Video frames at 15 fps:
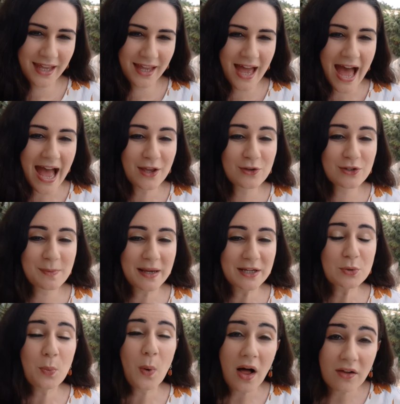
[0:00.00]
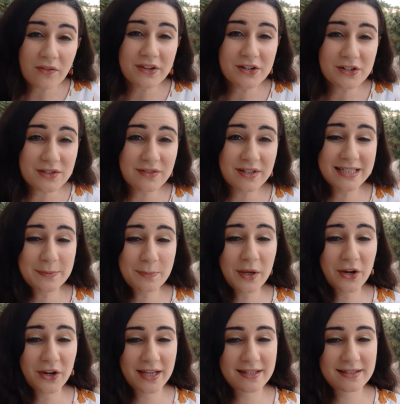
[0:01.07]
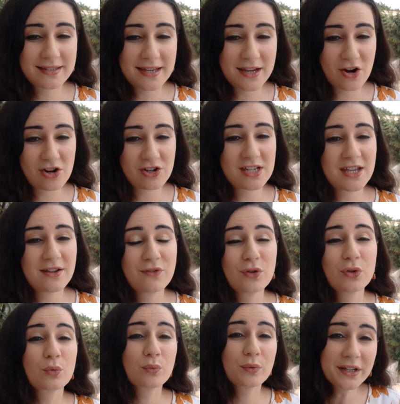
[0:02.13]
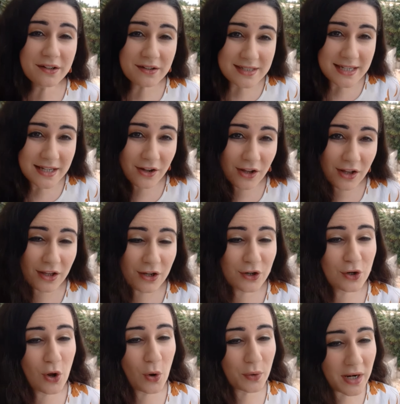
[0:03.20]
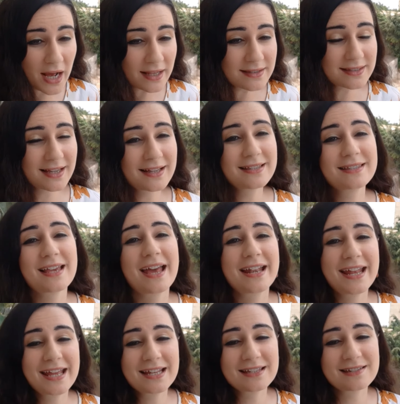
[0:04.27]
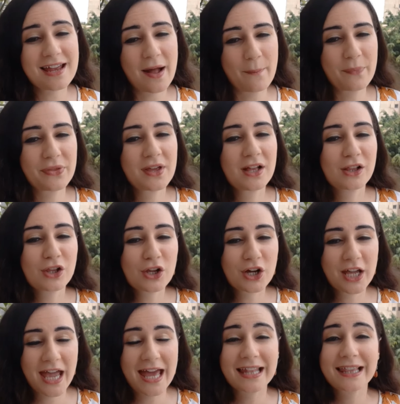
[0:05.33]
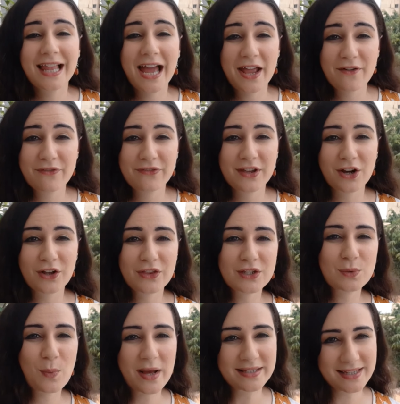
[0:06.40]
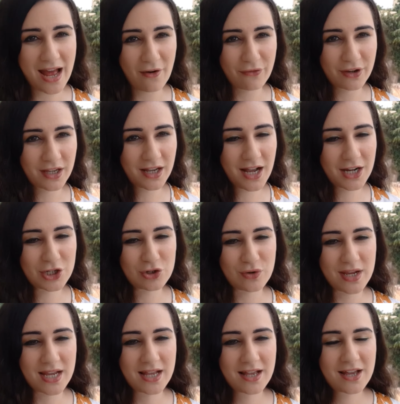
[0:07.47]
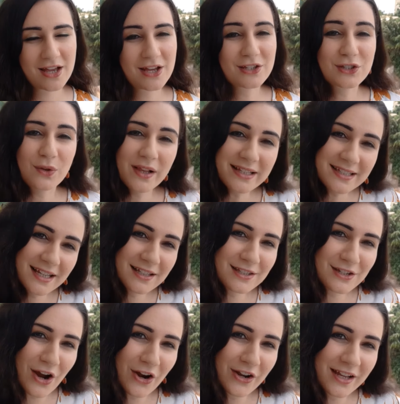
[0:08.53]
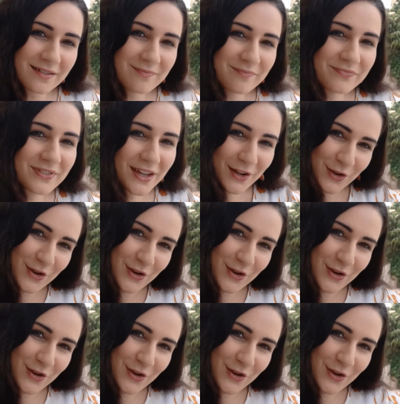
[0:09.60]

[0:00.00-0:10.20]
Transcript: I use my 12 years of experience here to give you the real deal, no nonsense, and in-depth look at life here in this West African country. So let's get started. New